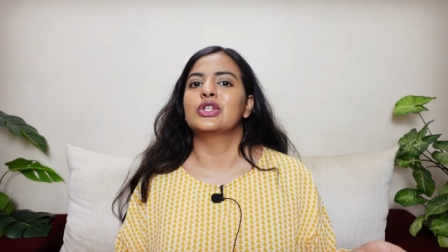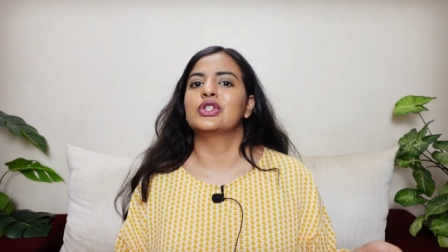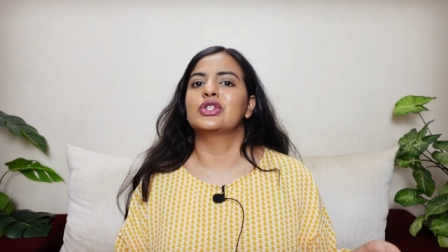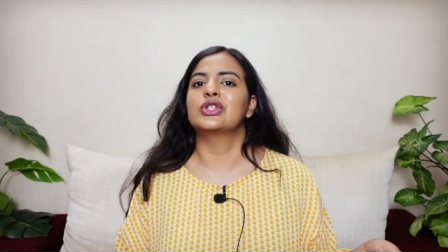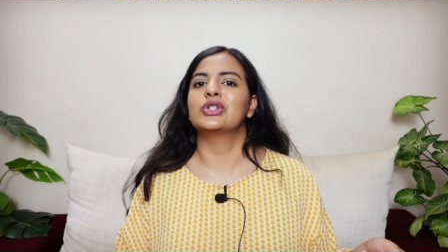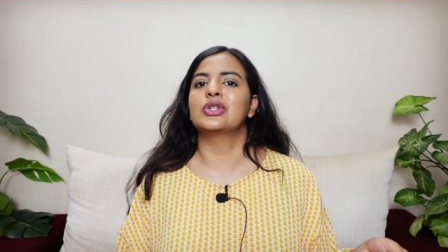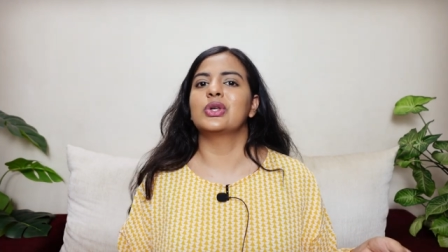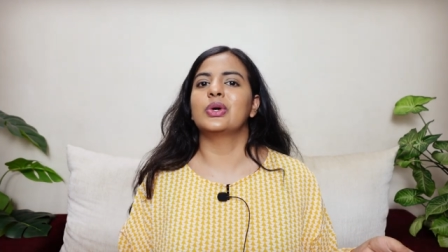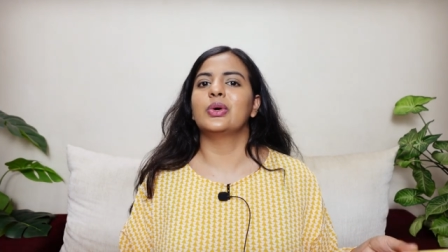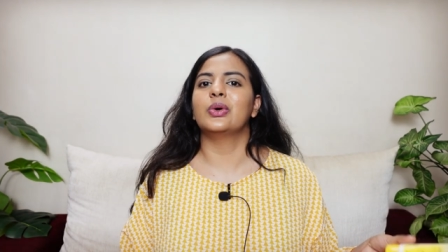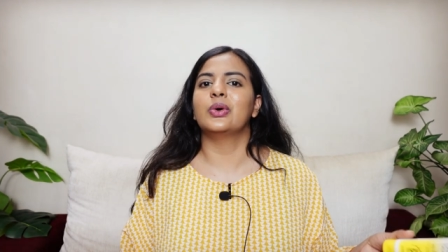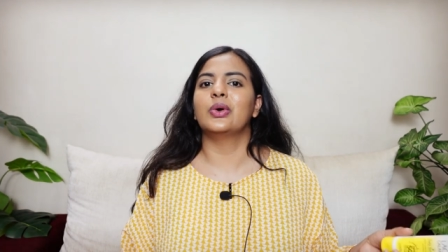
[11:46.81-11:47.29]

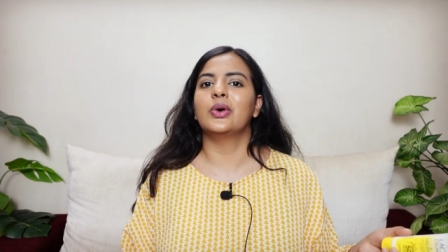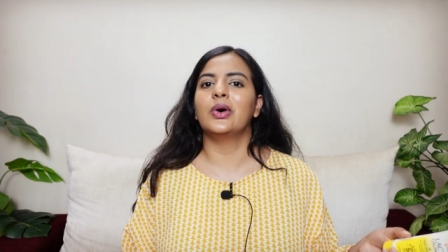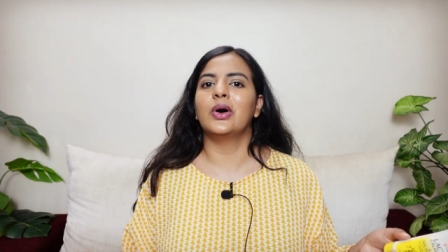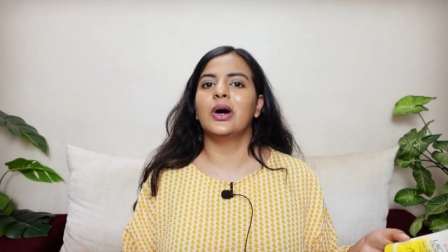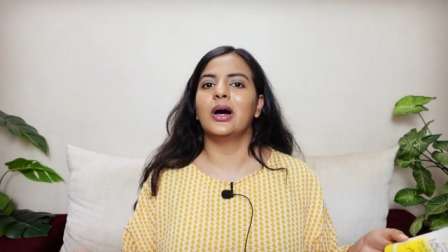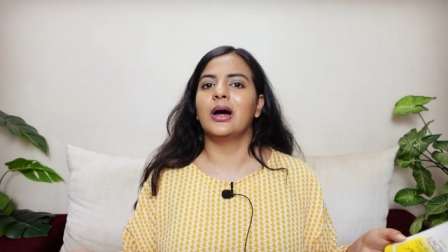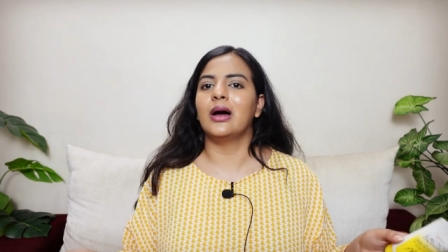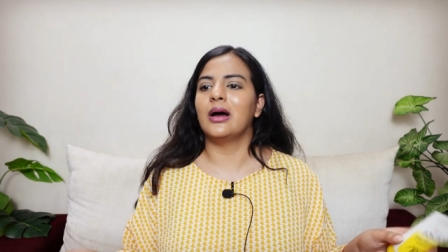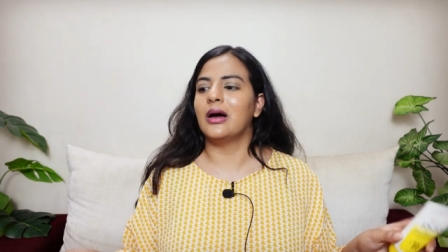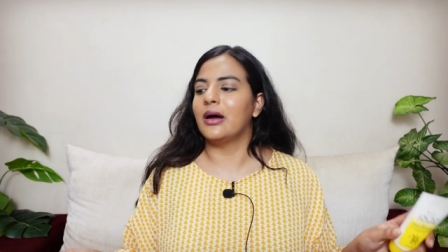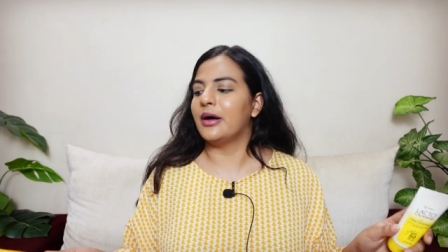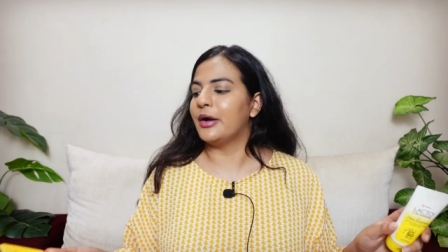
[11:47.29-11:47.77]
So
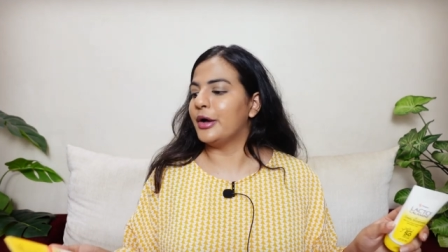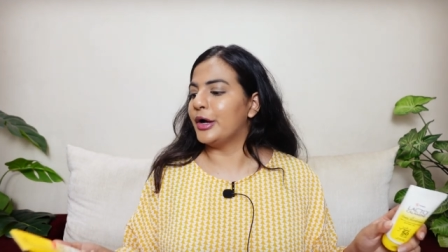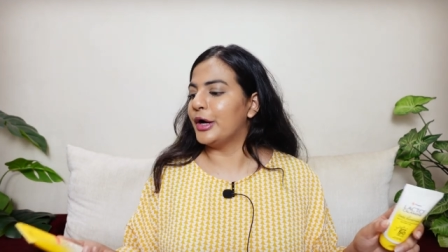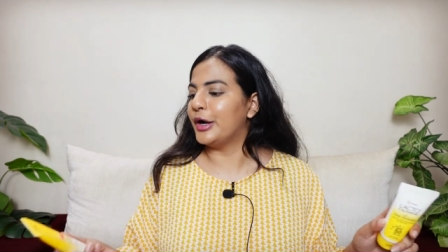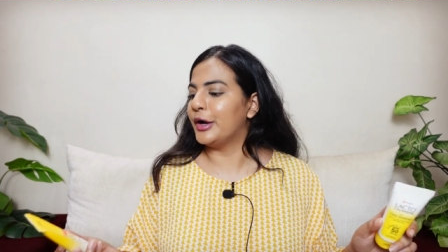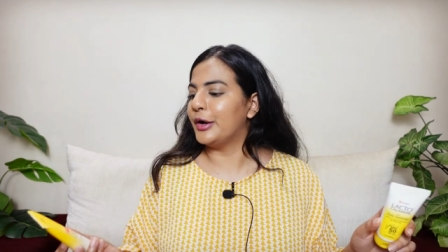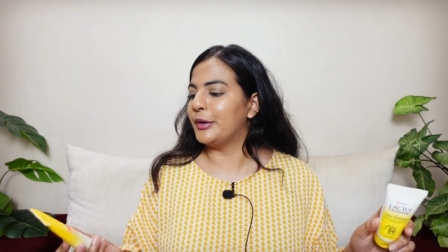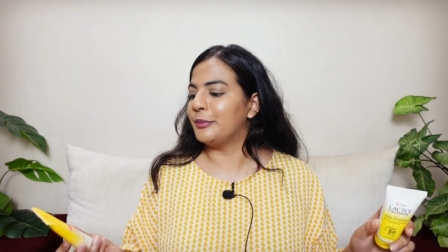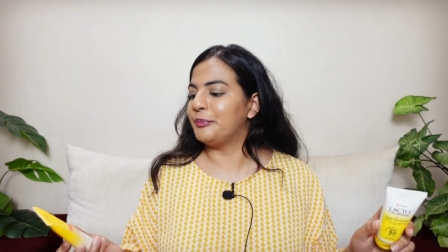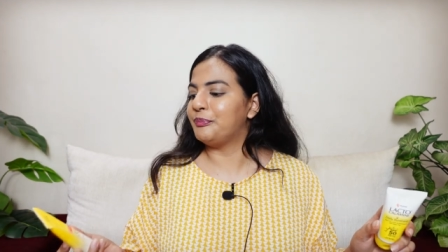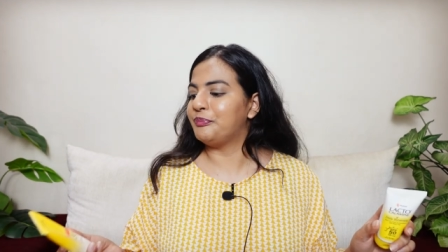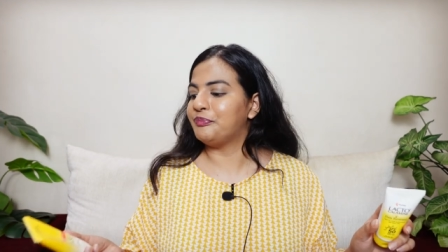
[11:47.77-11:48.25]

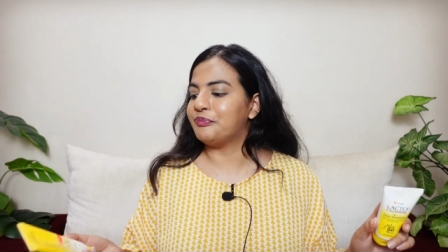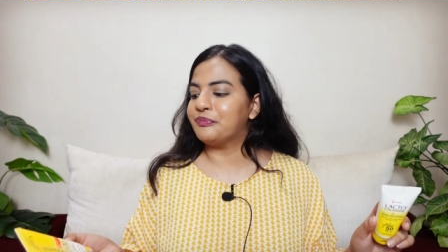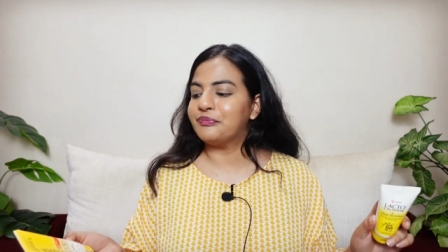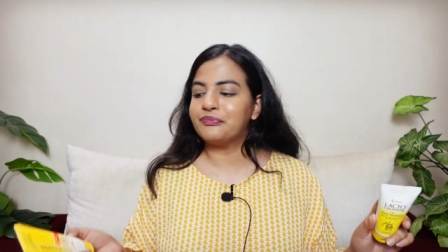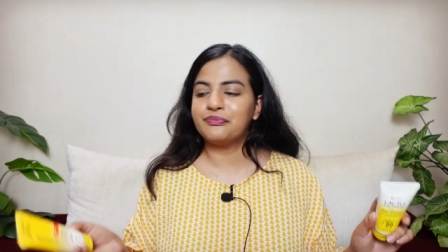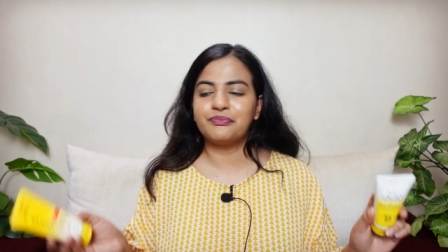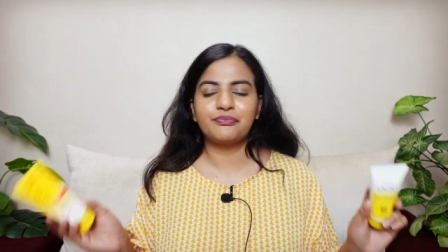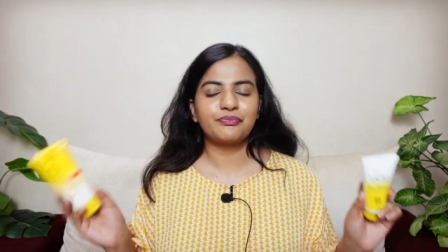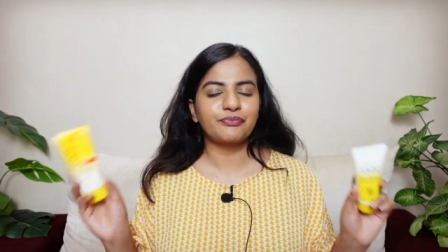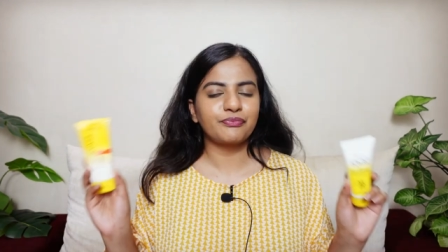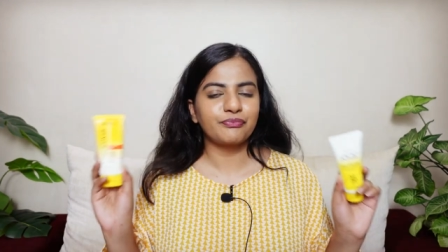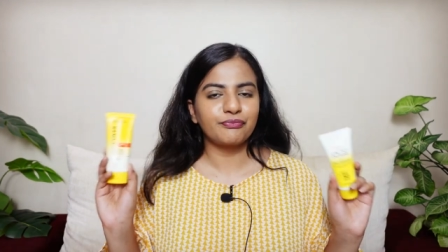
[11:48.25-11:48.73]
um,
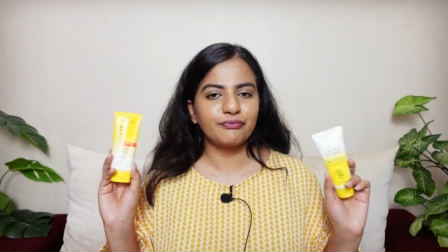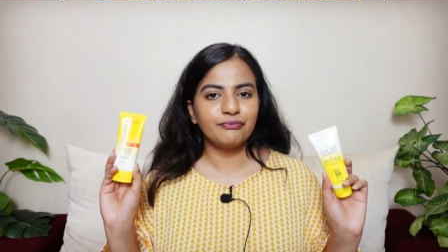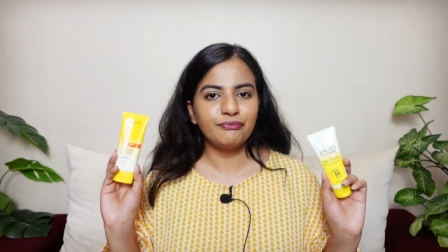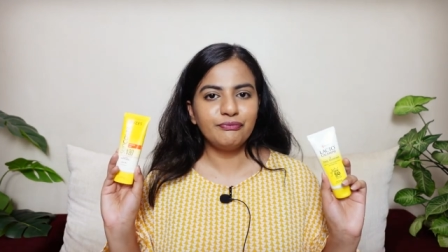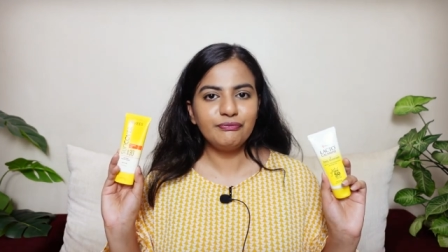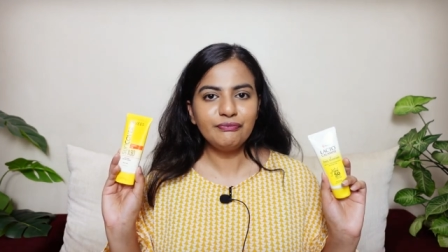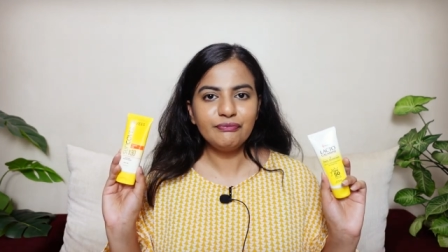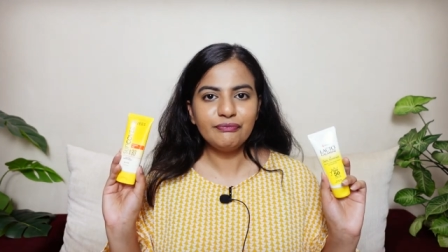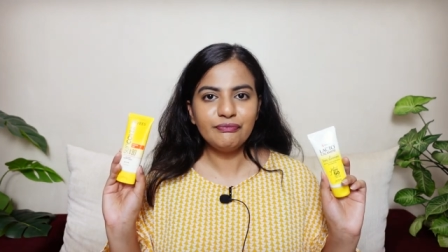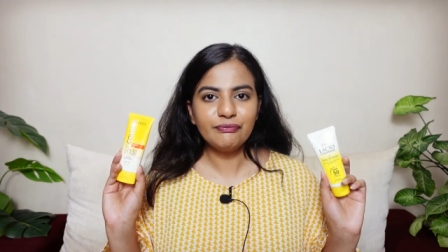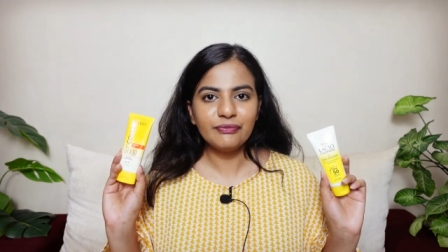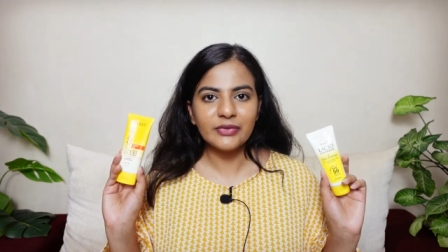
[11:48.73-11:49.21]

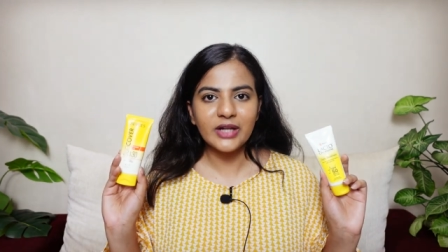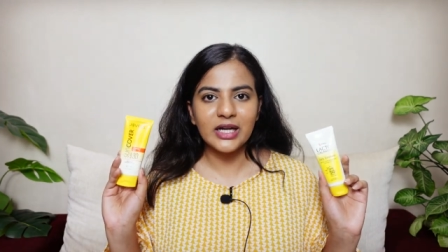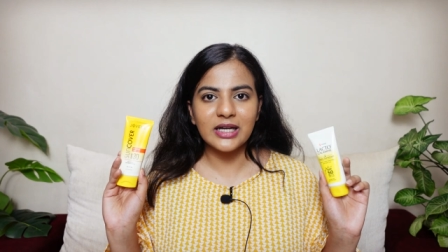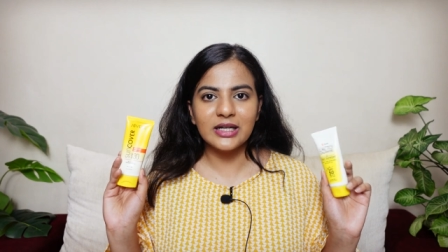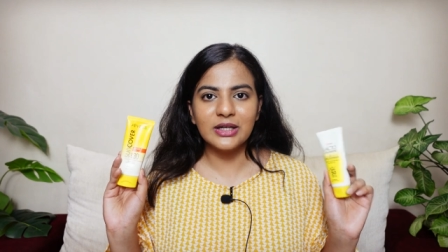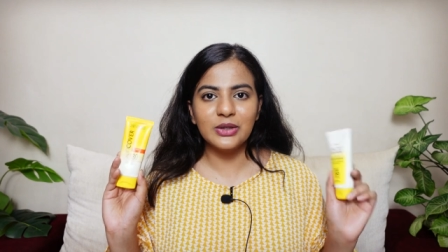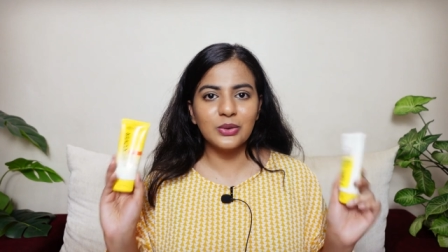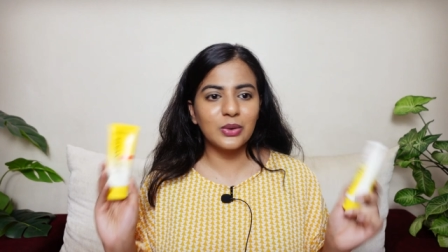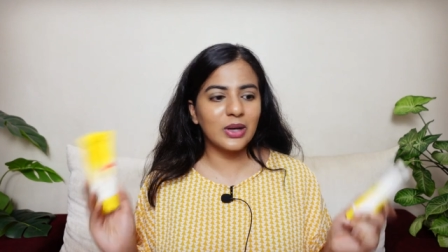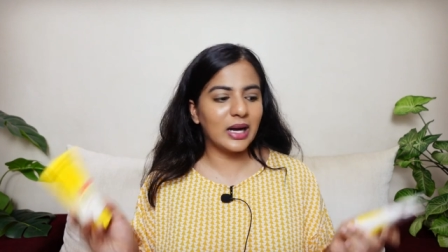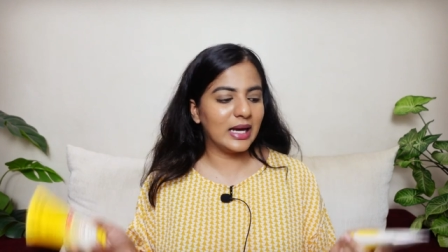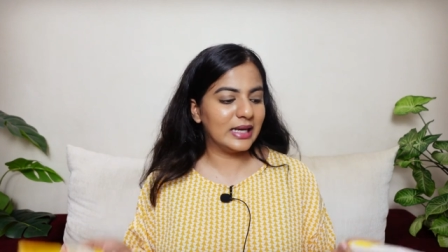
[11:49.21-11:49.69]

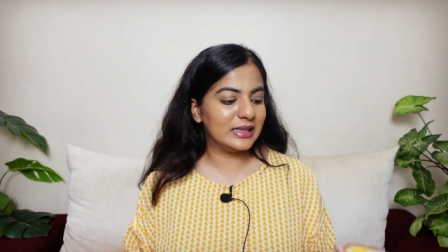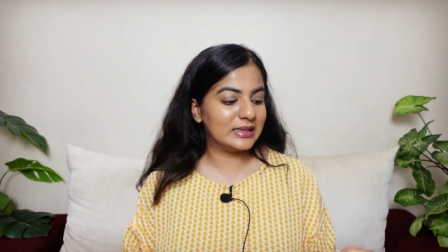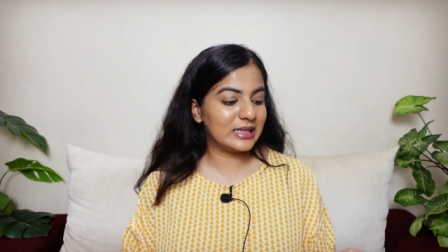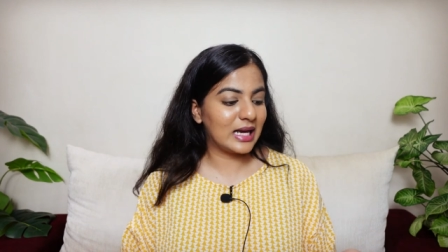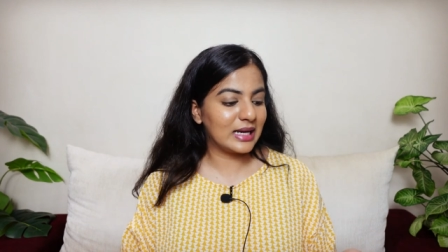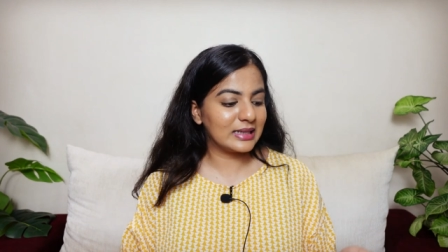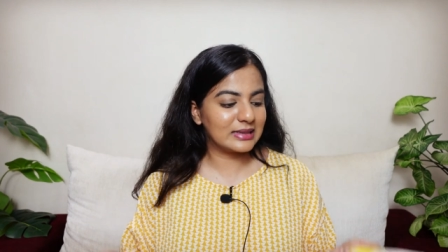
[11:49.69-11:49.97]
you guys